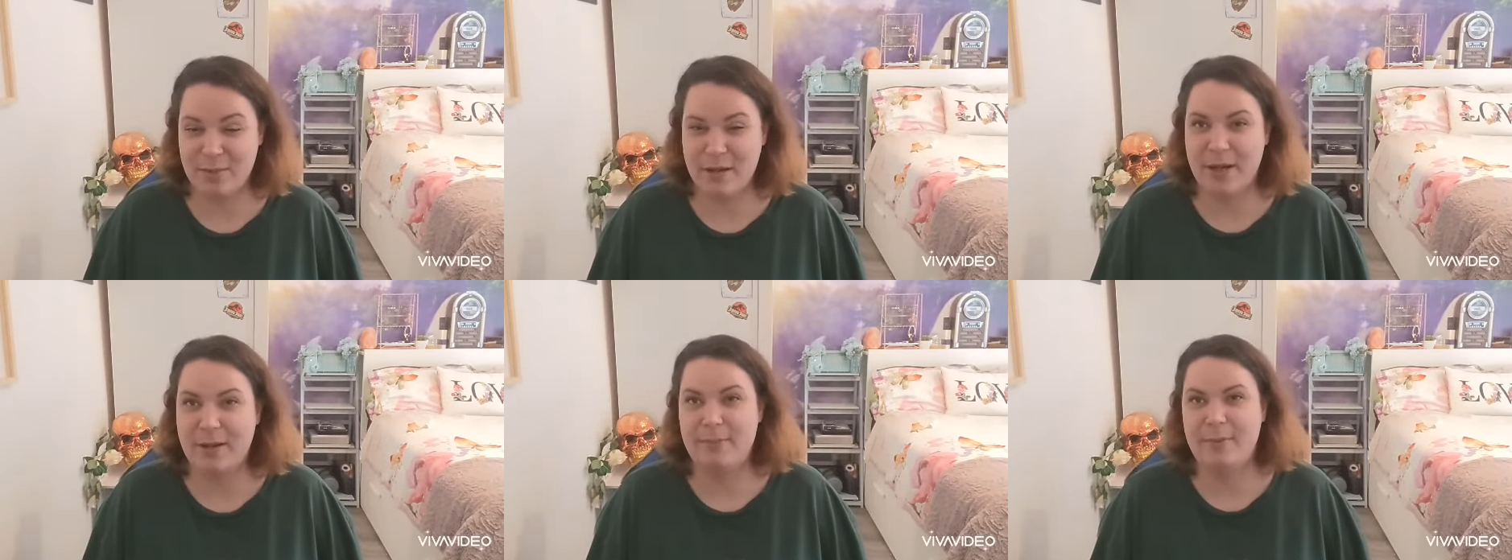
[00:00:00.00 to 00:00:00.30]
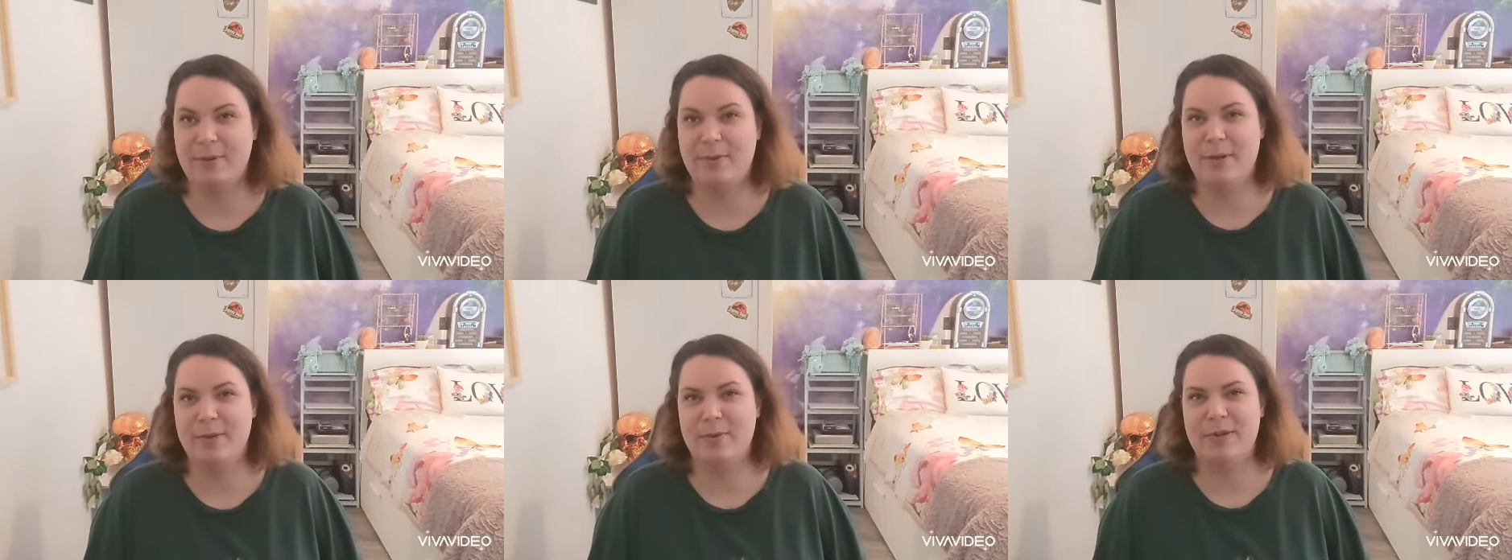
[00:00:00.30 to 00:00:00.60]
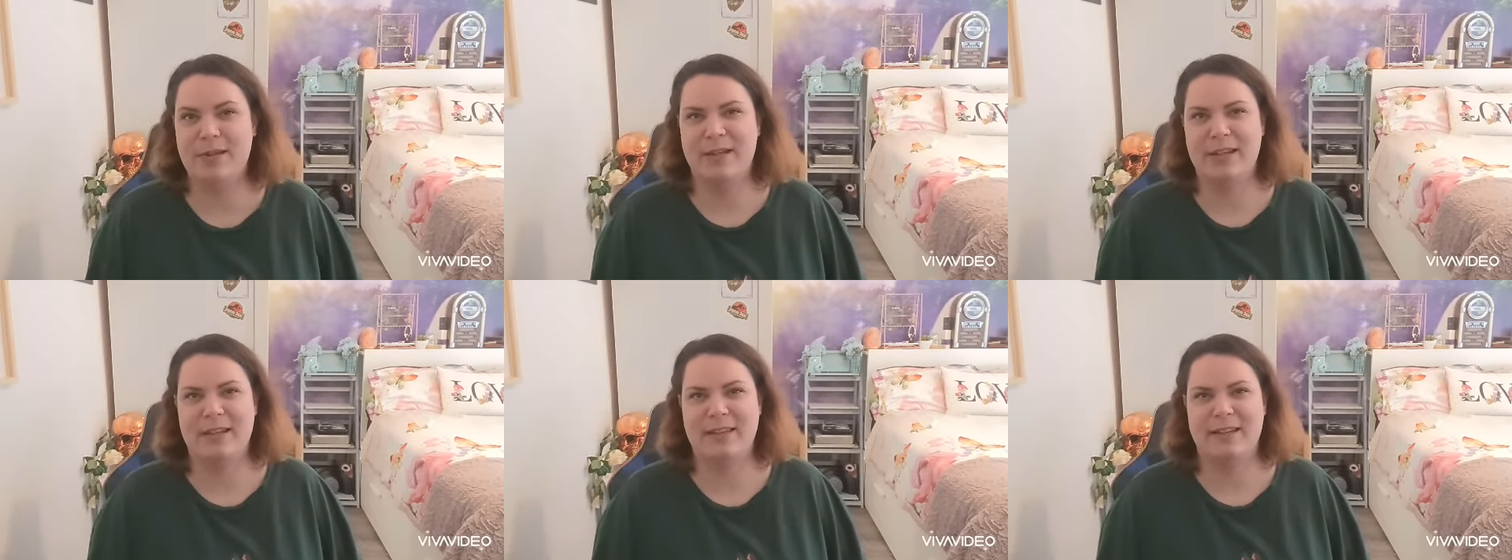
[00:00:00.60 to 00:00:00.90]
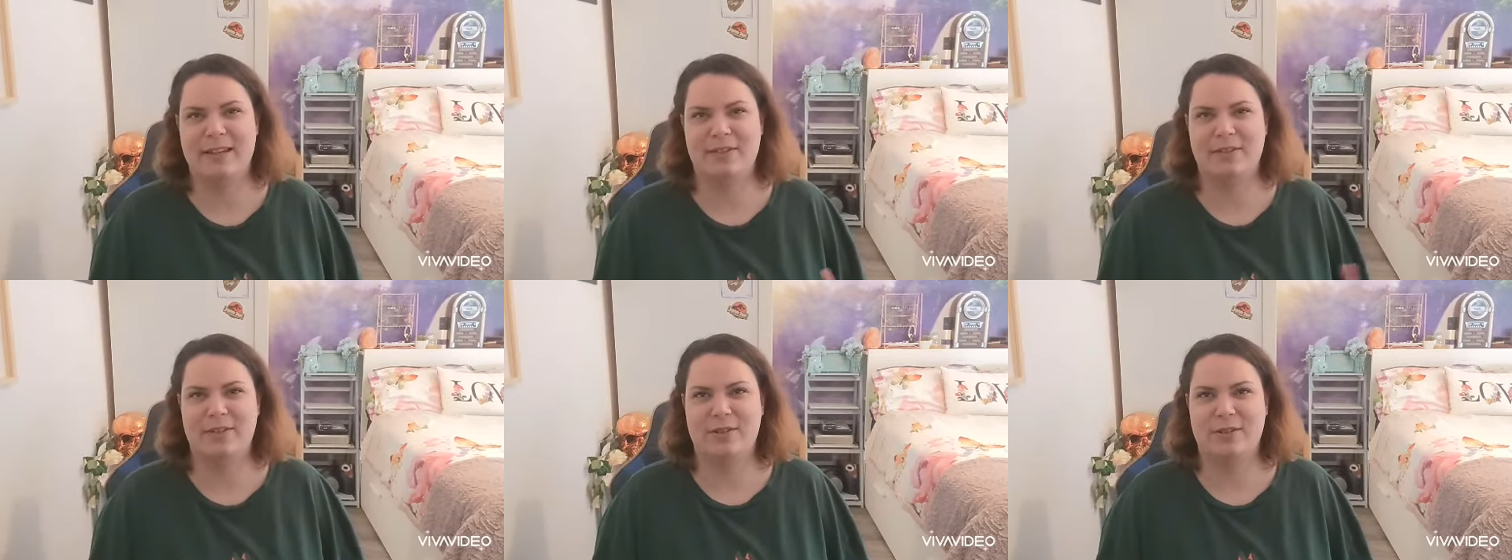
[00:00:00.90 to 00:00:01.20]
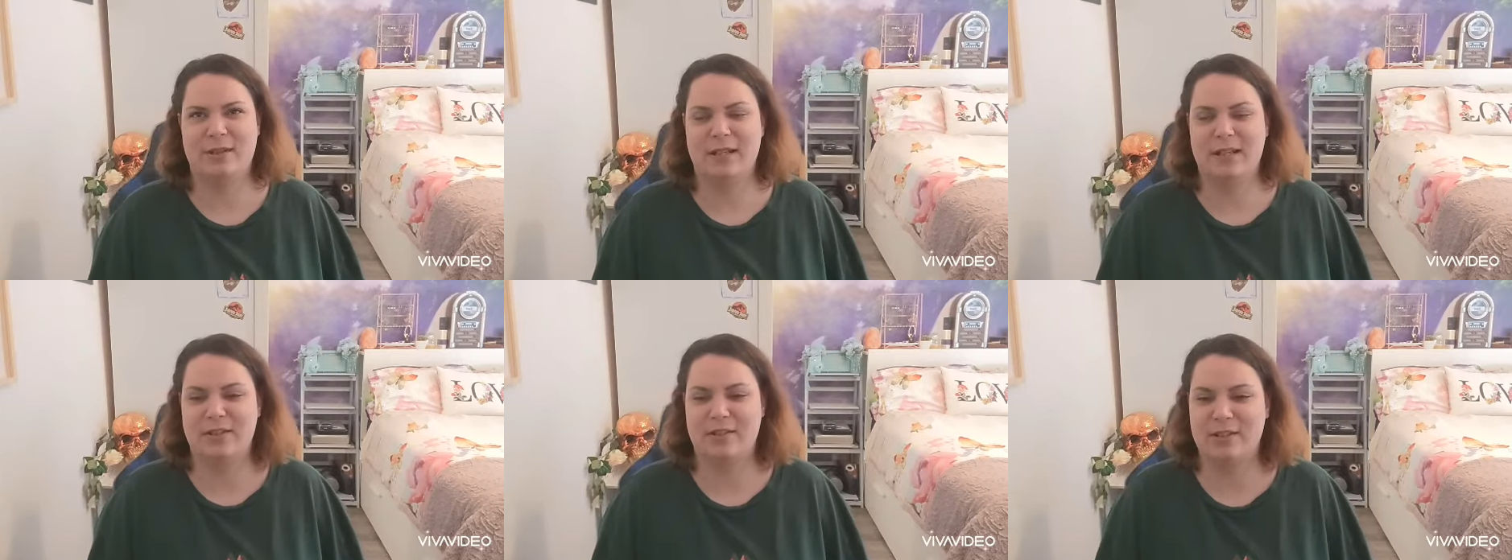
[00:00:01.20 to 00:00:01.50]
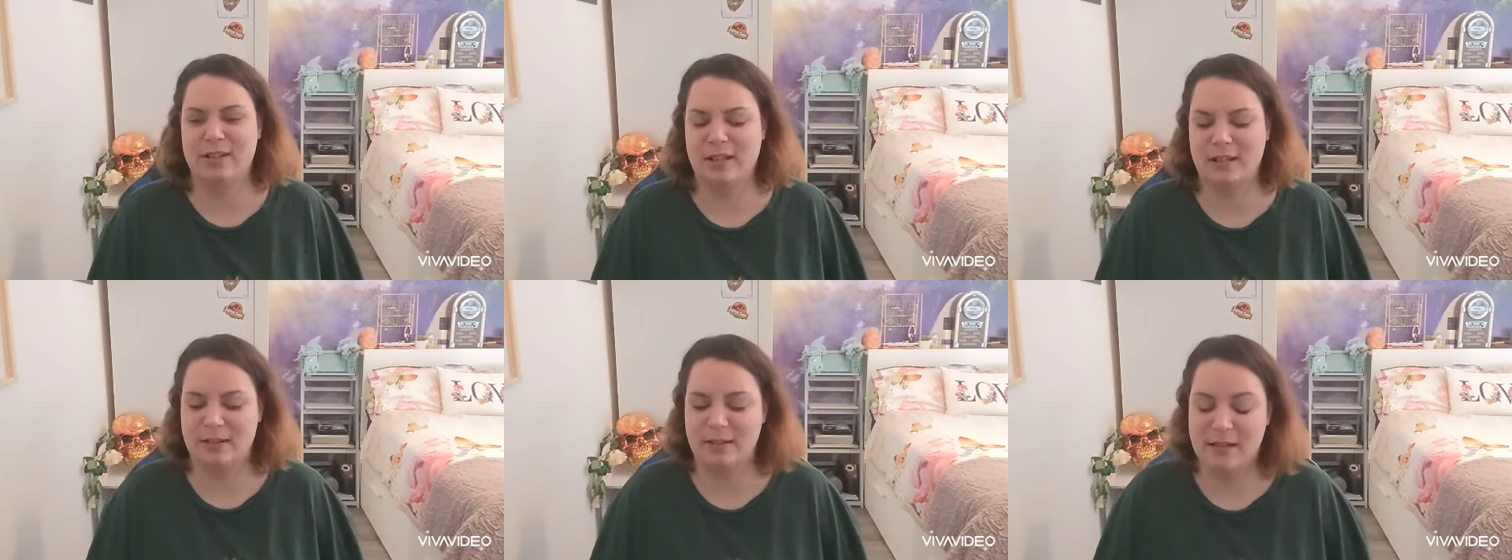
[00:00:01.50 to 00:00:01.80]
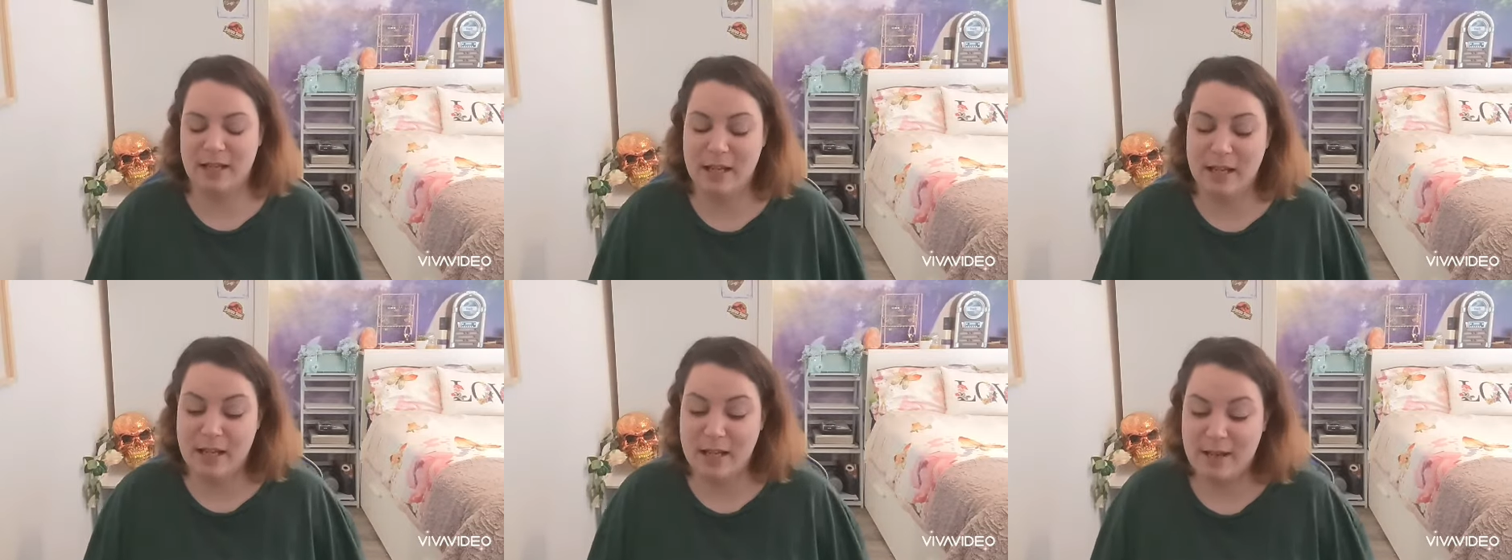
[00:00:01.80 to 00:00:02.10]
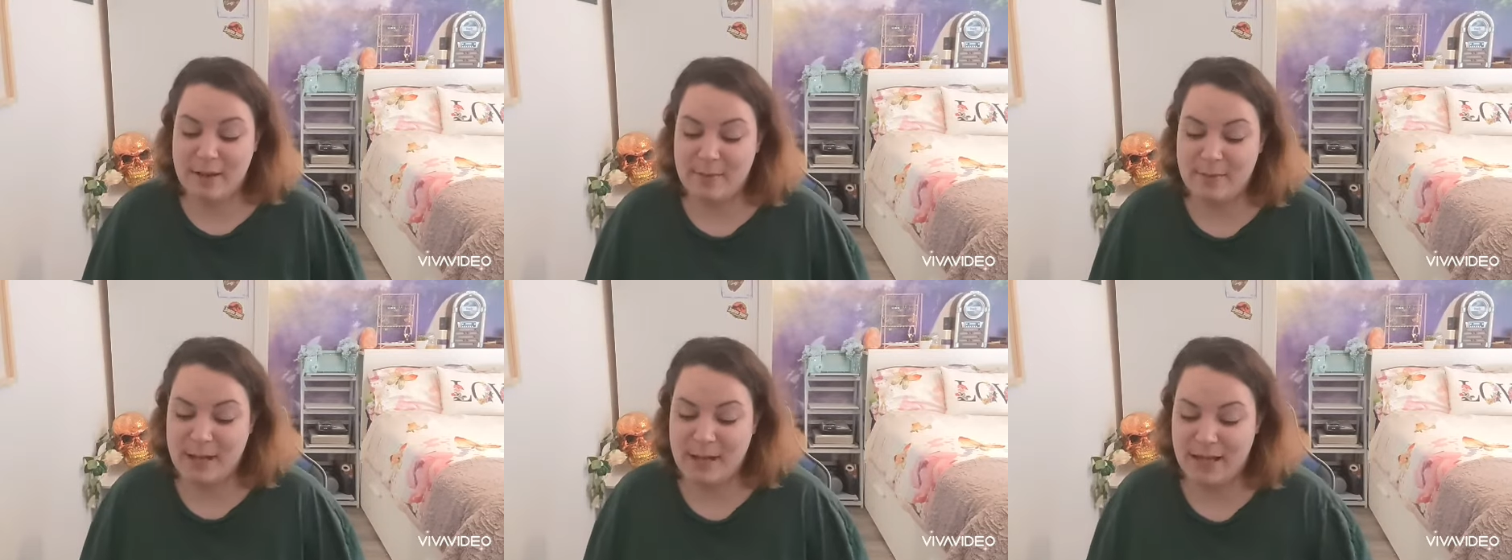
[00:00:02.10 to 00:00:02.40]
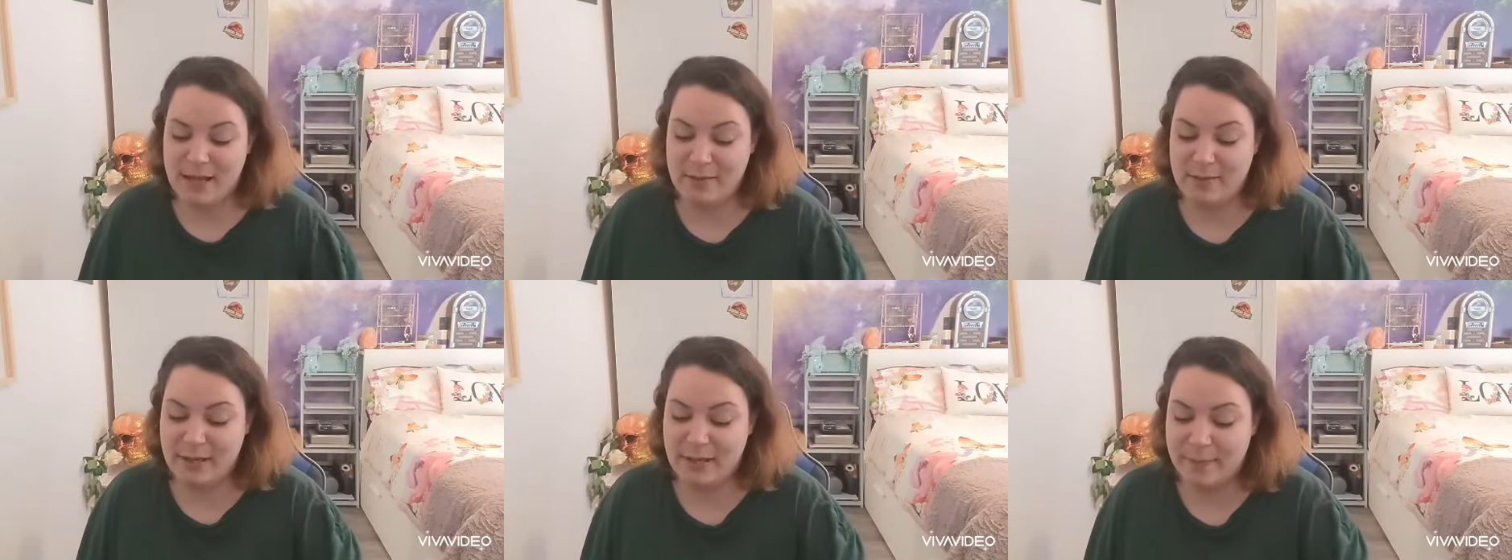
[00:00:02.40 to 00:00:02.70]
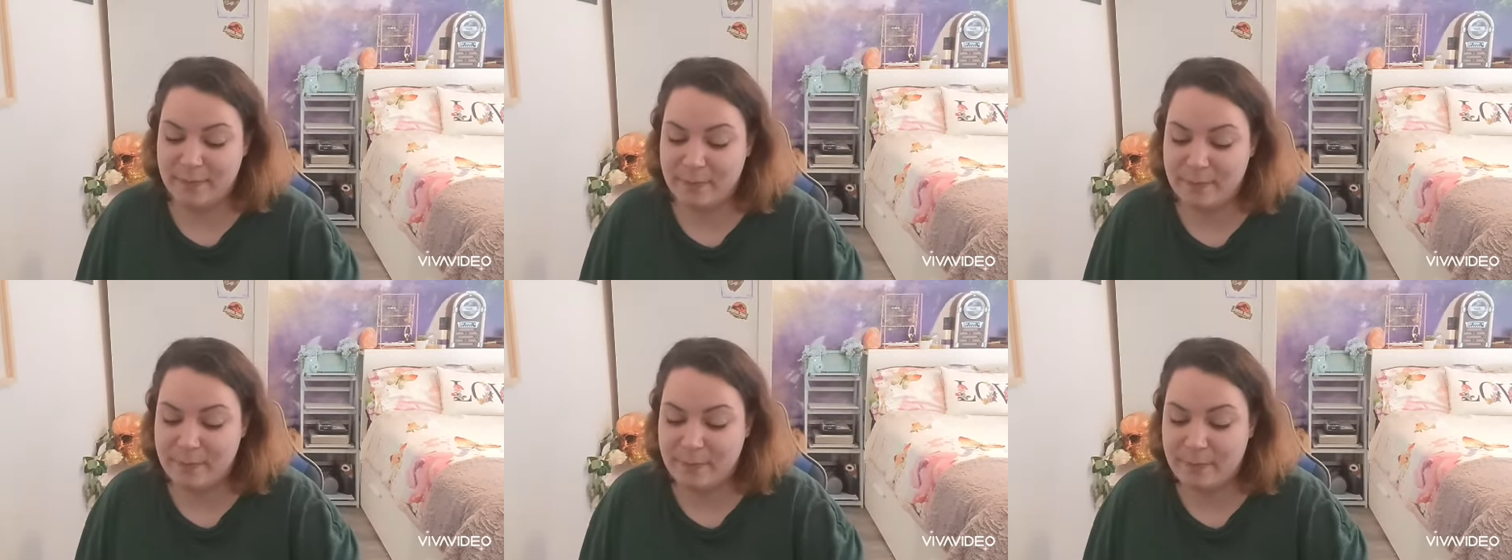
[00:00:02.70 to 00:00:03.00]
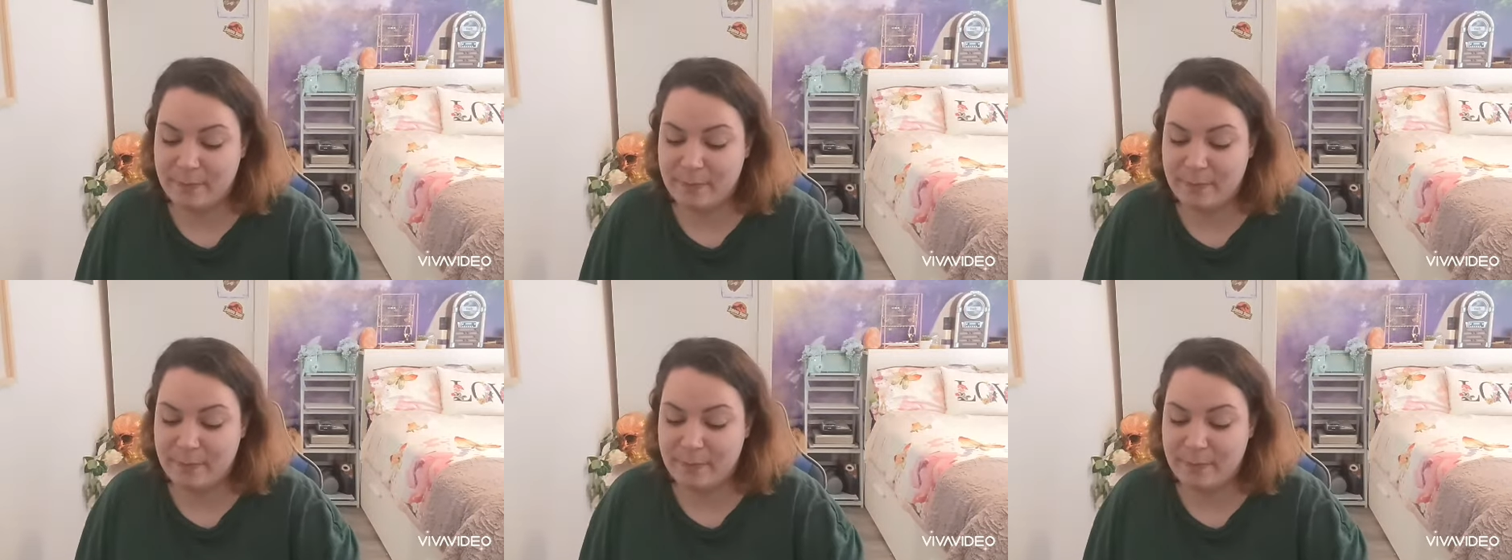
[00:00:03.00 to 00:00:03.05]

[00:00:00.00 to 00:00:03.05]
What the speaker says: but I probably won't get that until next year. But anyway,